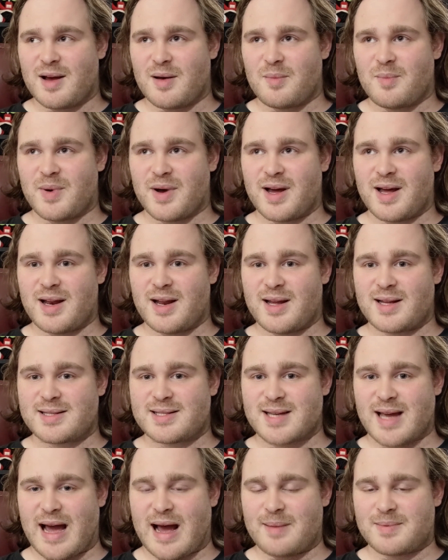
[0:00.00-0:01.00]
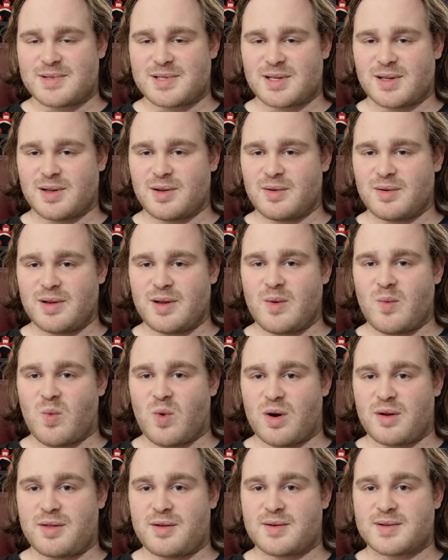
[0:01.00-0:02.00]
but it's absolutely
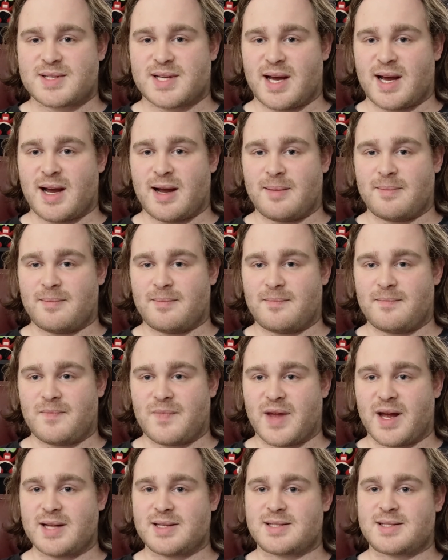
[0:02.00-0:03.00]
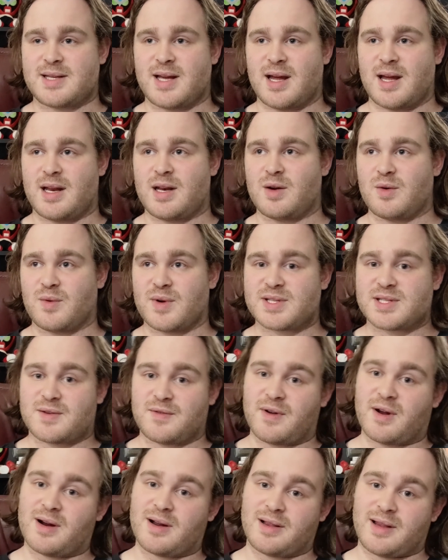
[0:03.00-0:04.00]
worth your time, I'd say, and you risk
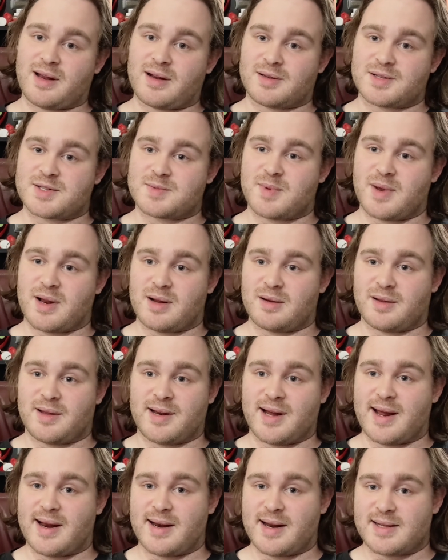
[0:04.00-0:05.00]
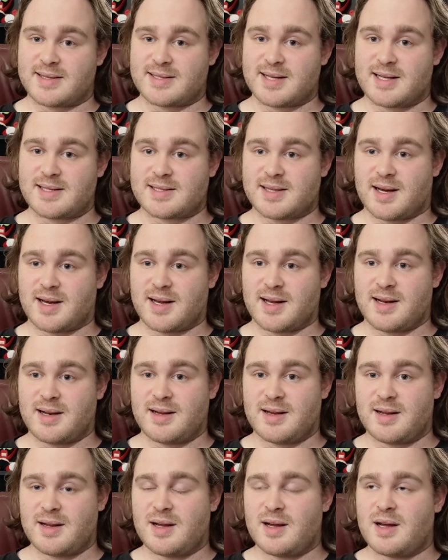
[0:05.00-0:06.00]
very little spending only 99 cents on it.
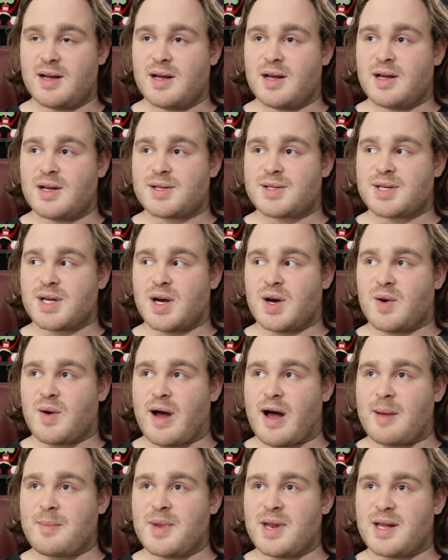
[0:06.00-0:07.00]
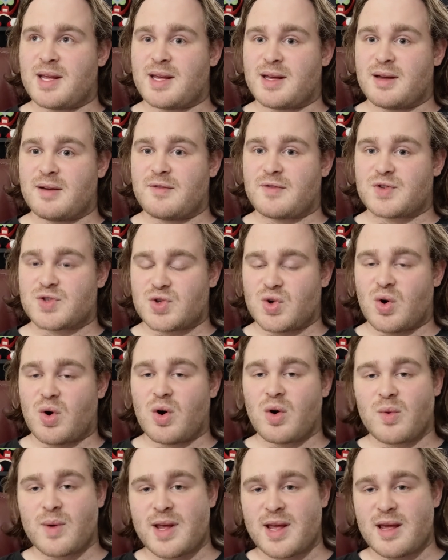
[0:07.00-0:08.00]
So I'm going to give
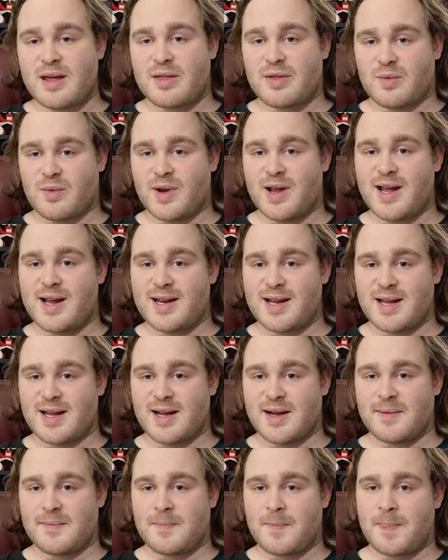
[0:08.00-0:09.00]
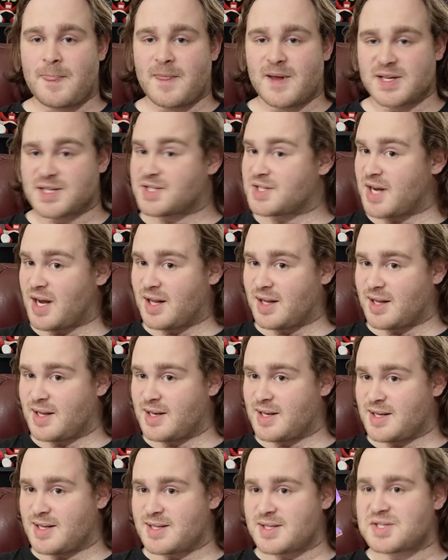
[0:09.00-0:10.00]
Toree 3D a
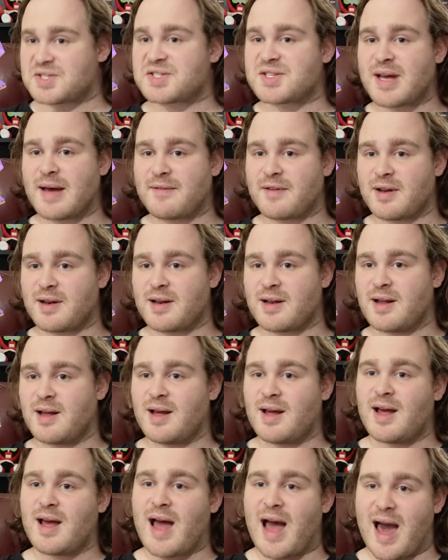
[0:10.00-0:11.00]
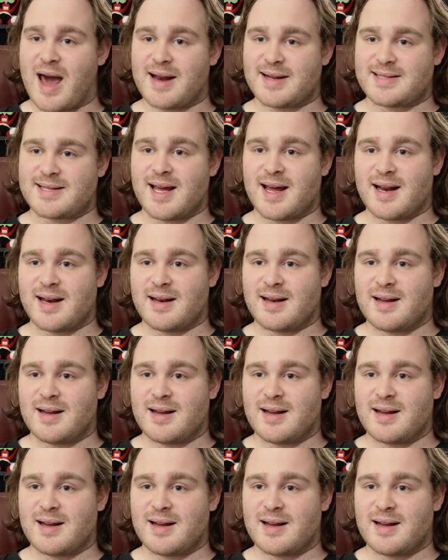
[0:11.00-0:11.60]
solid 7 out of 10.